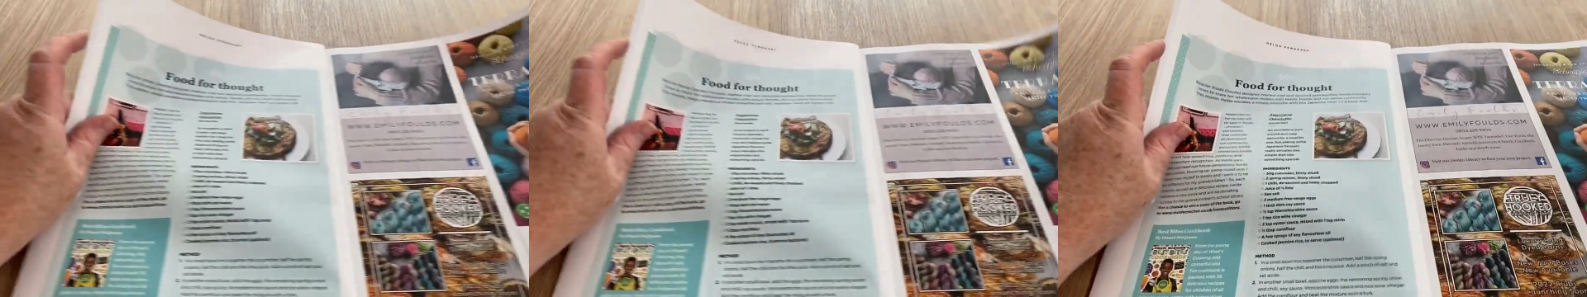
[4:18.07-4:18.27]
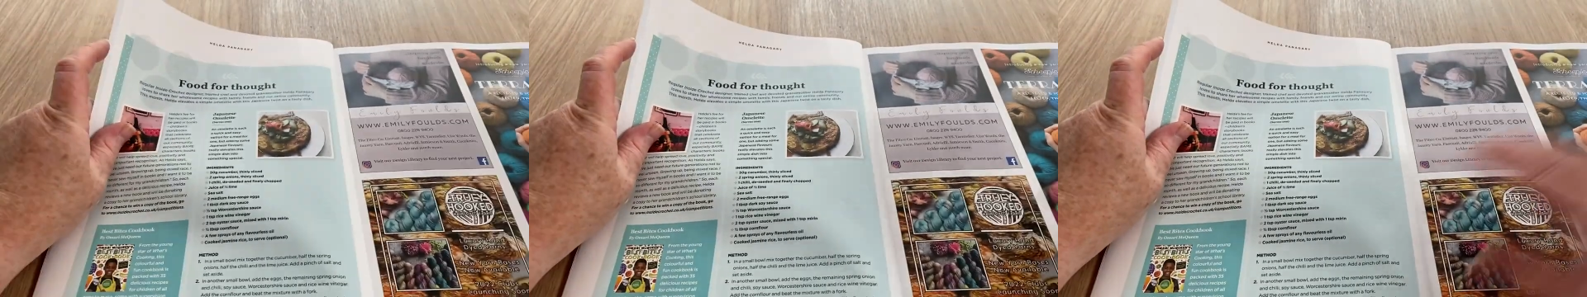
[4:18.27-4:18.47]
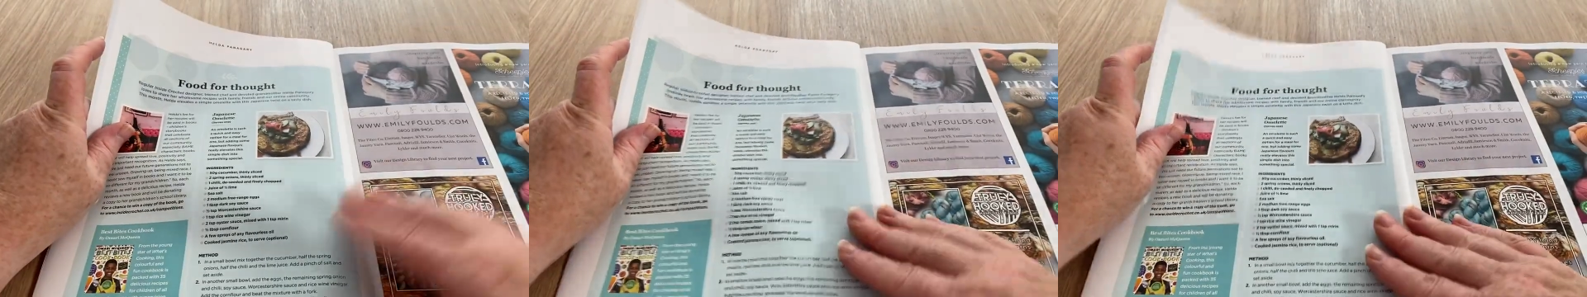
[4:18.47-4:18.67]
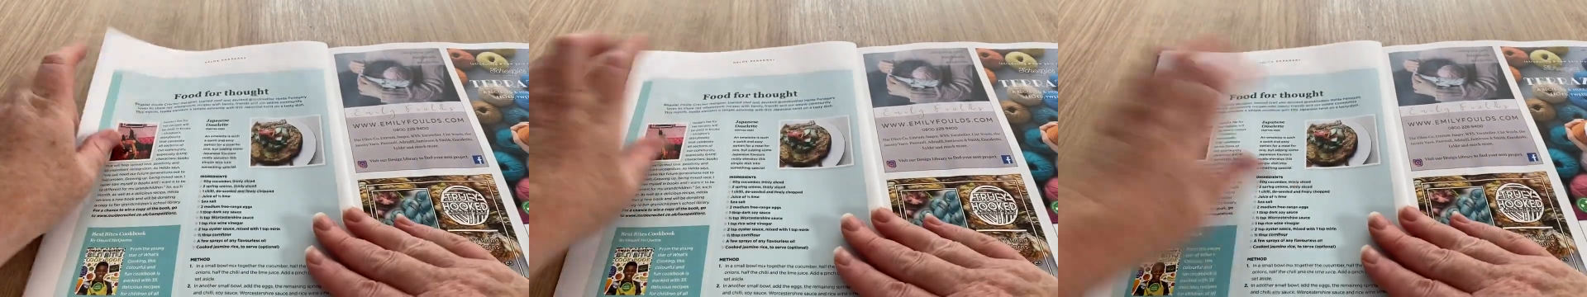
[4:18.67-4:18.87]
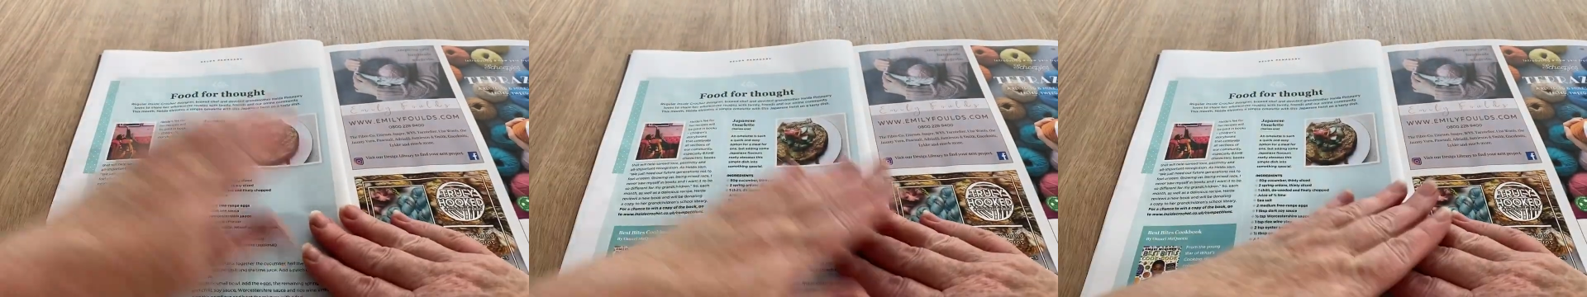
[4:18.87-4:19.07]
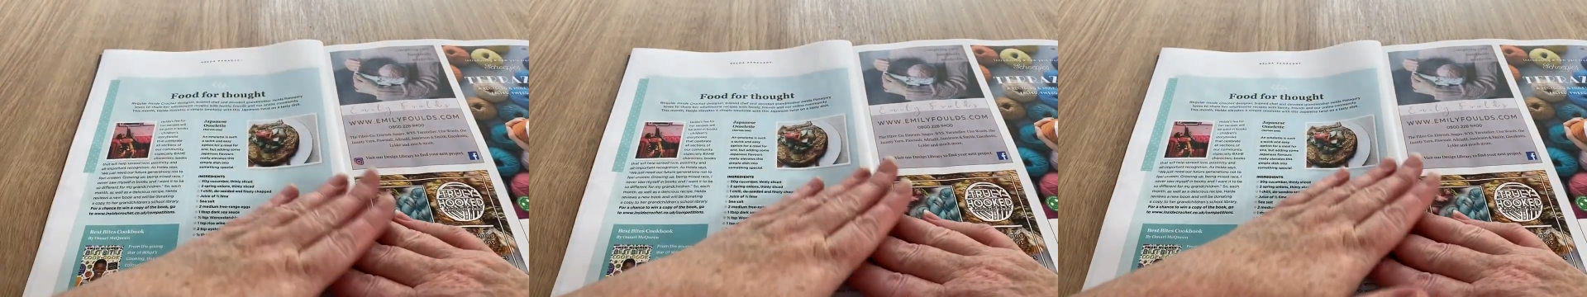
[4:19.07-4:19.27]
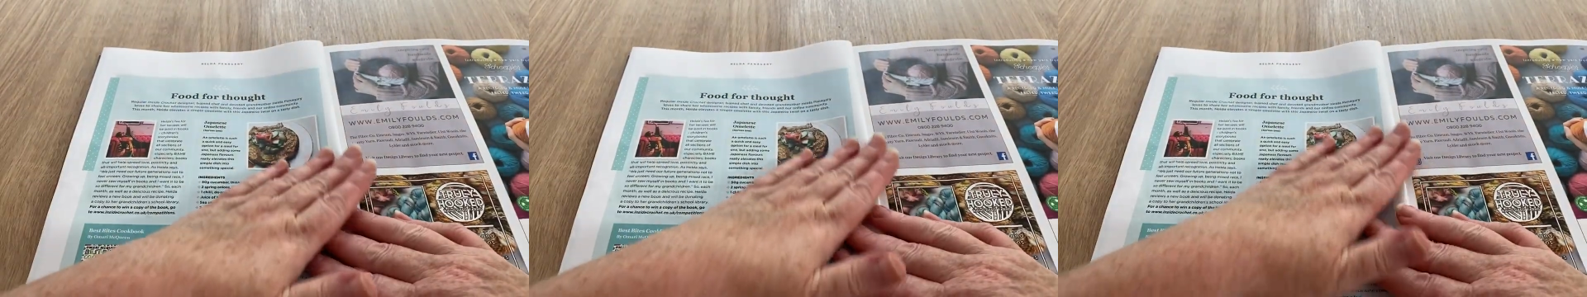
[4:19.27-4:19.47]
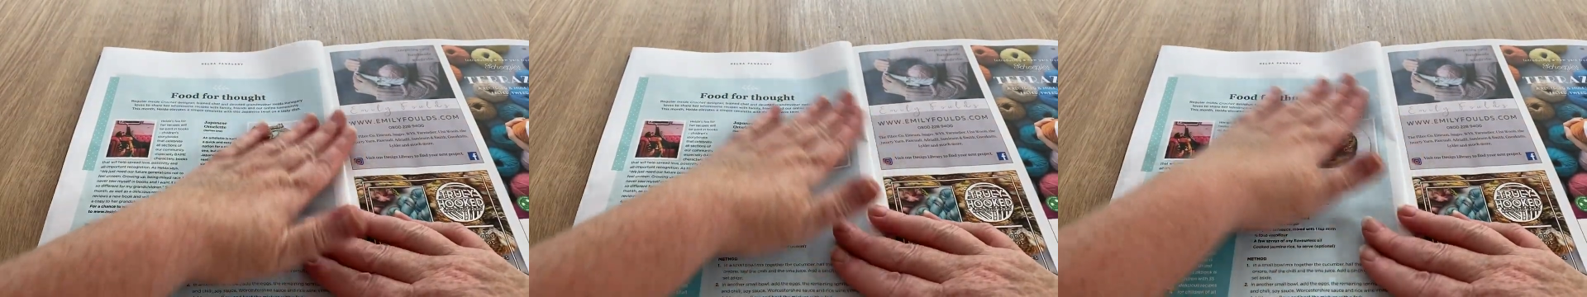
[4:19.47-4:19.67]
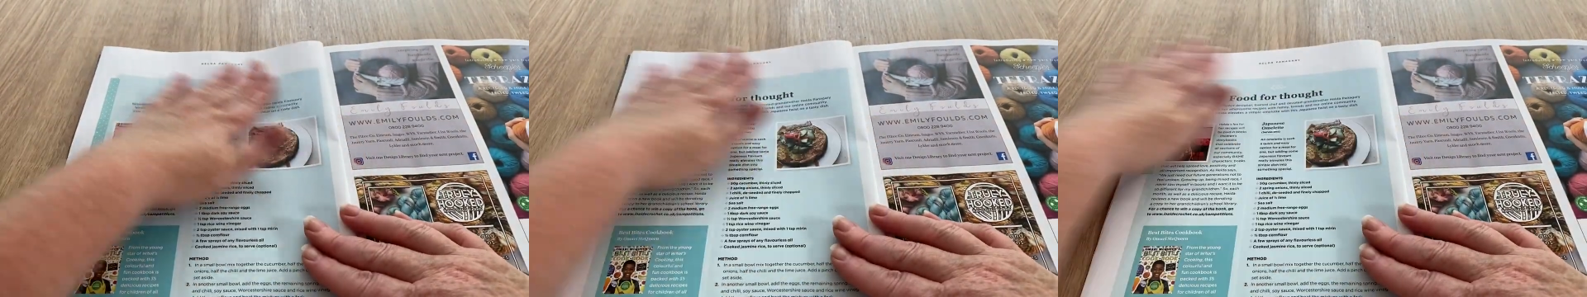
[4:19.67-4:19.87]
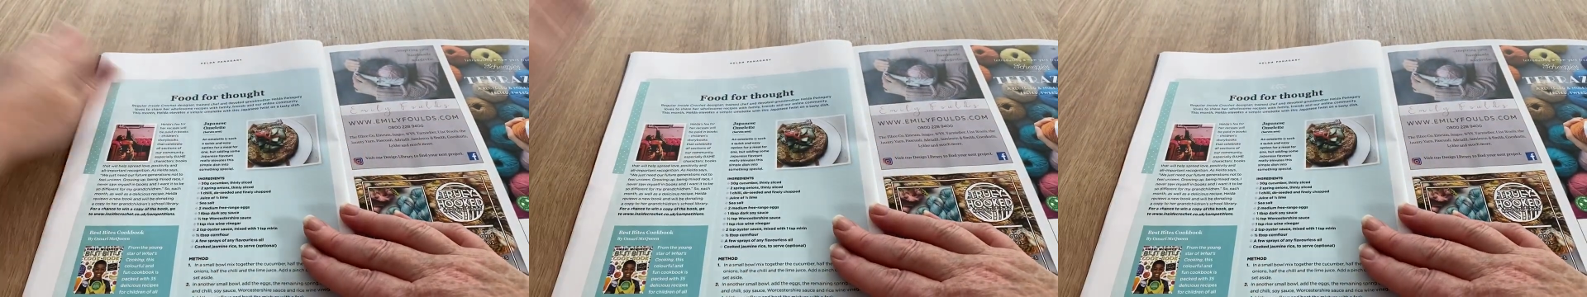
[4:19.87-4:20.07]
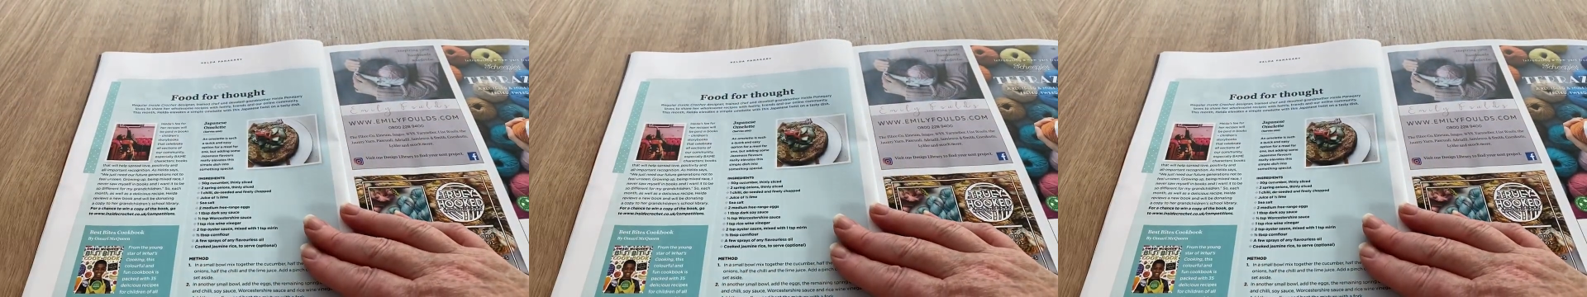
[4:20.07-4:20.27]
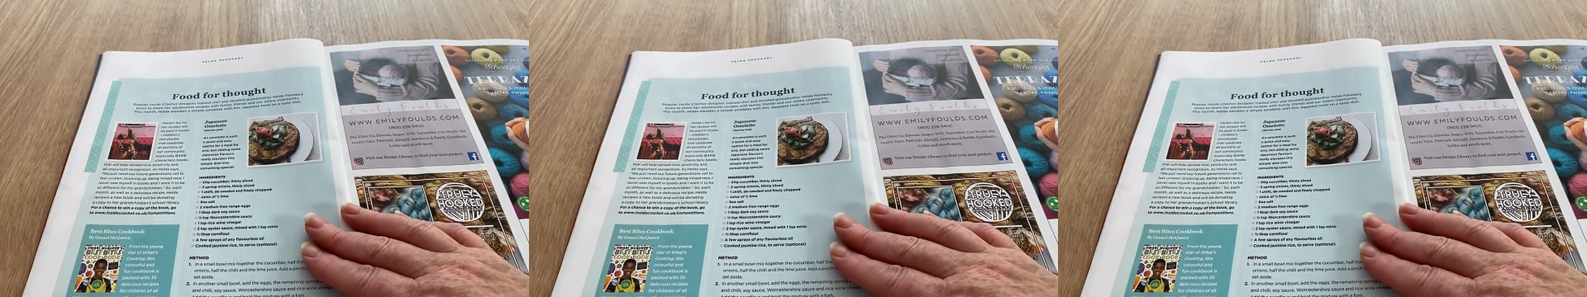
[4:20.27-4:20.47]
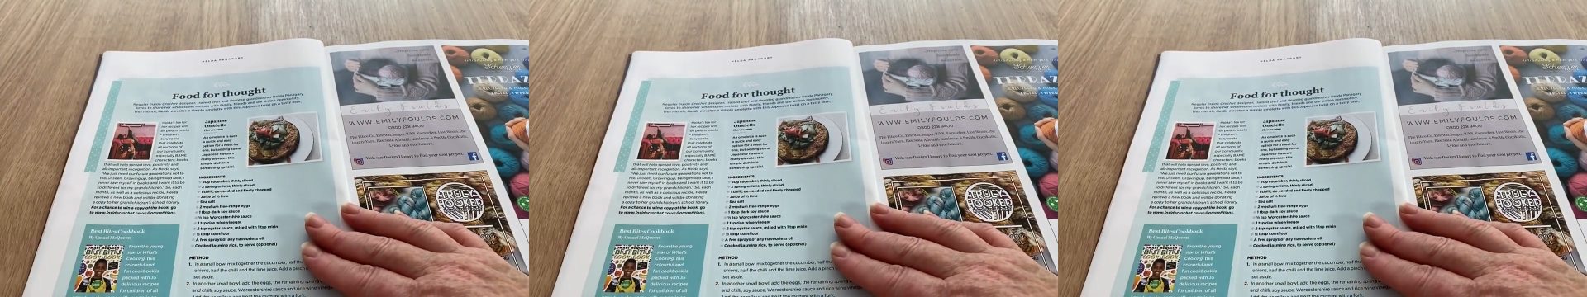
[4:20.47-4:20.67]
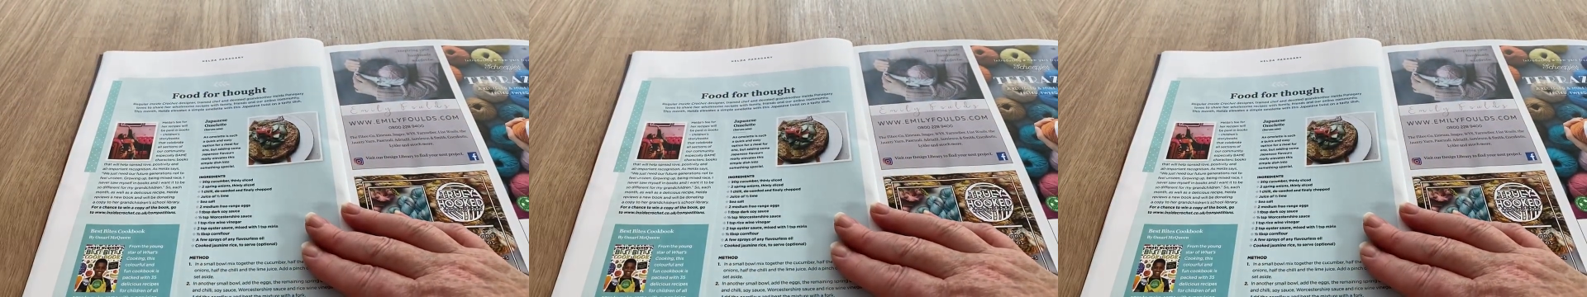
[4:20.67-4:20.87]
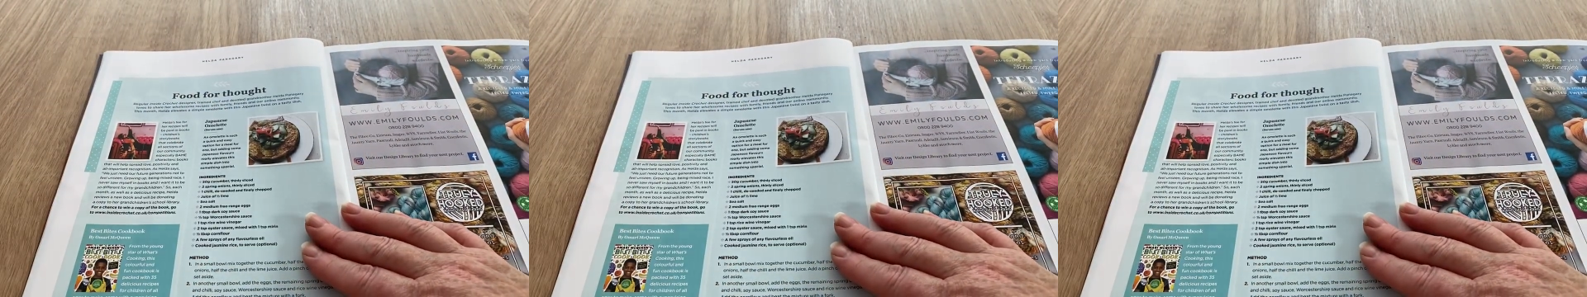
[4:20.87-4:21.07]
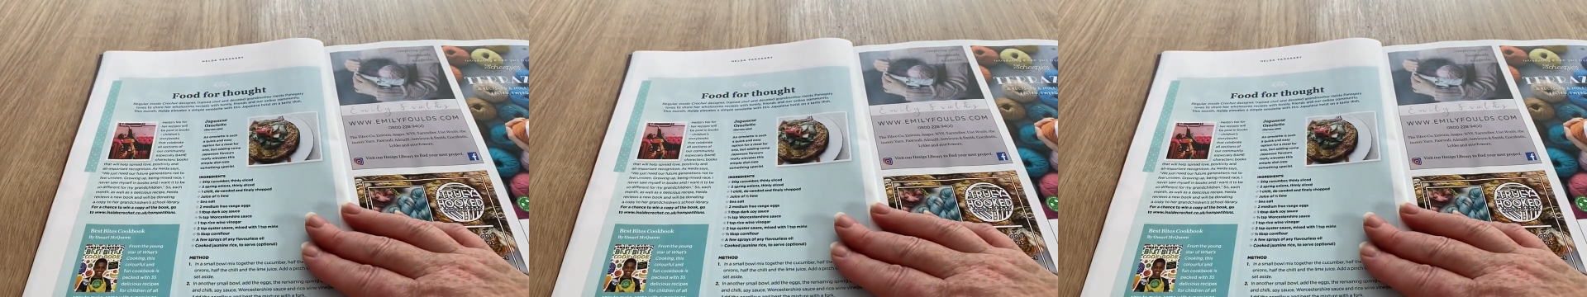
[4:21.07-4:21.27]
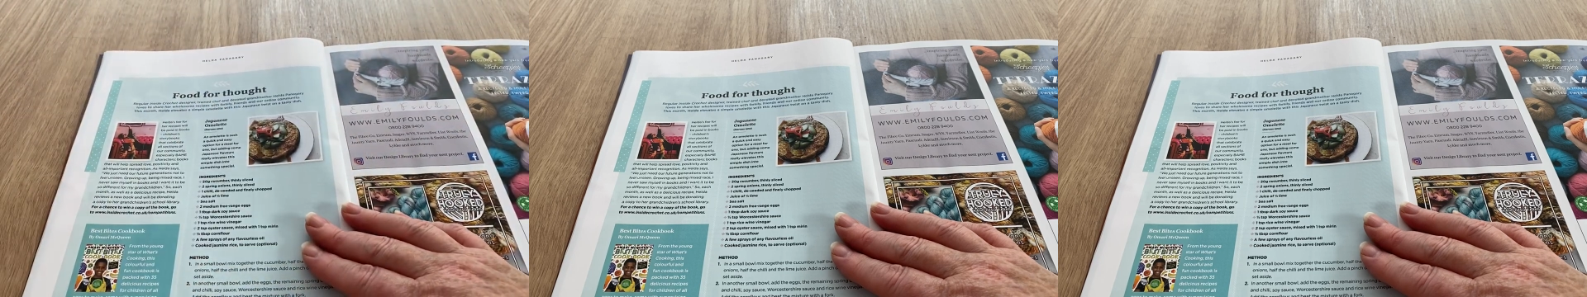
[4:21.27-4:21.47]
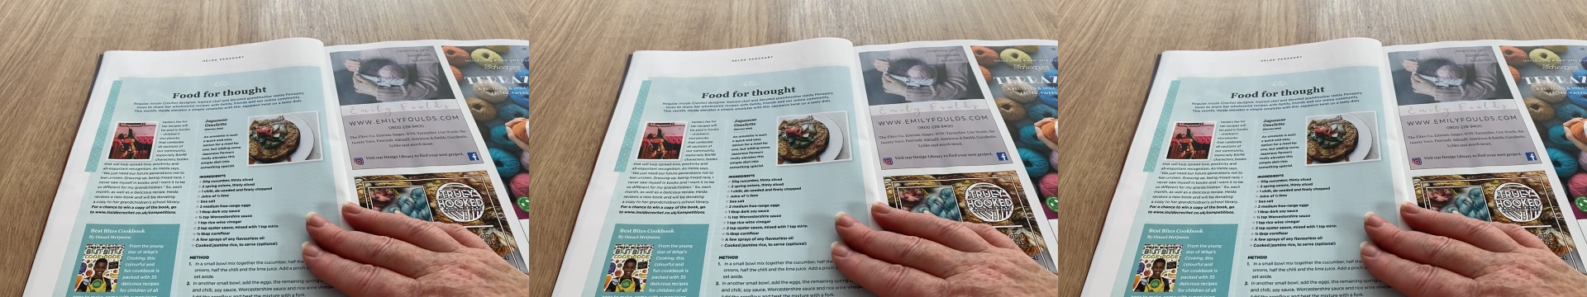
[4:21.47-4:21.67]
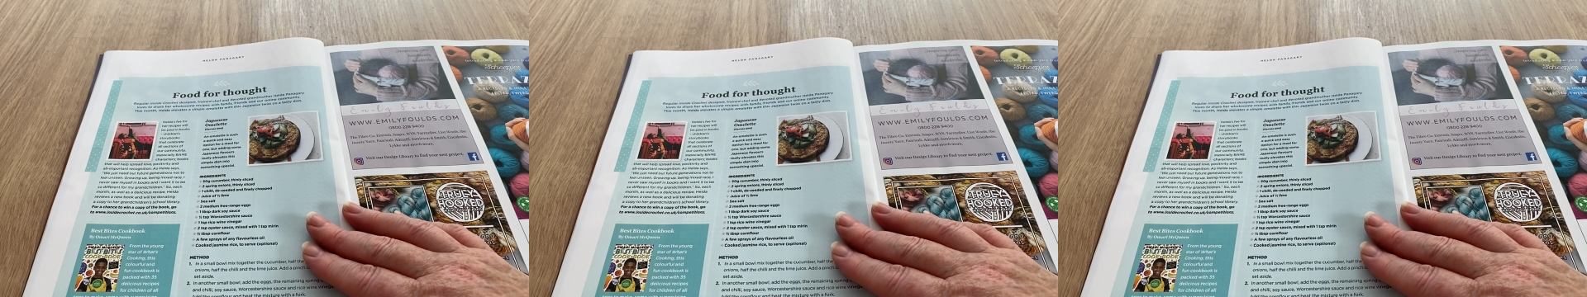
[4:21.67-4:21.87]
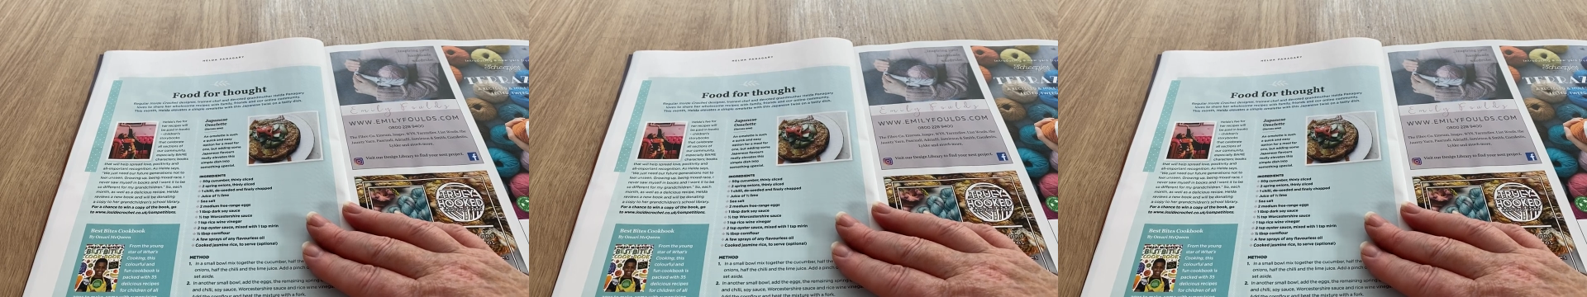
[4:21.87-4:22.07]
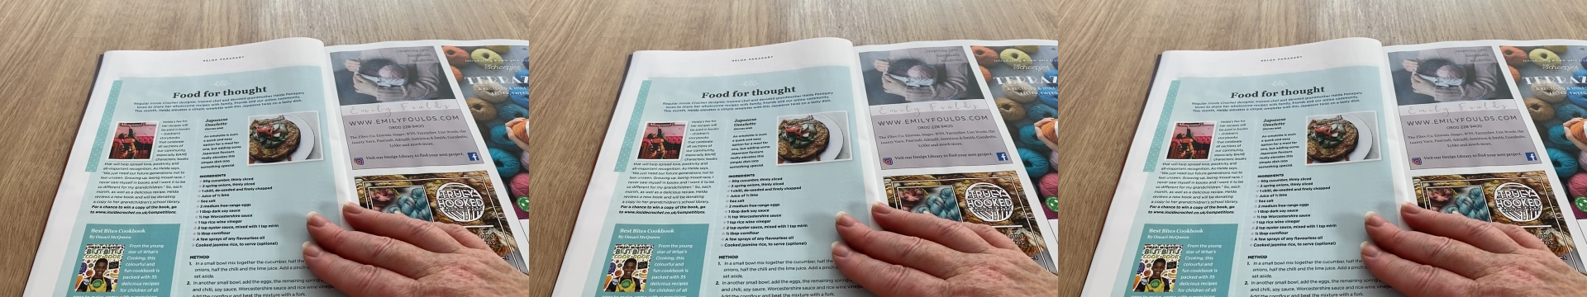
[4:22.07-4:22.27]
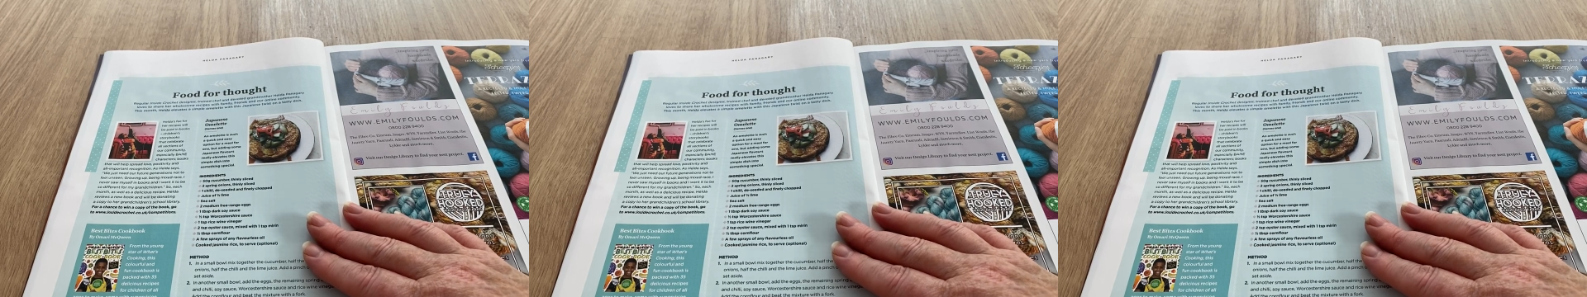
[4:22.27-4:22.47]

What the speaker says: (no speaker visible)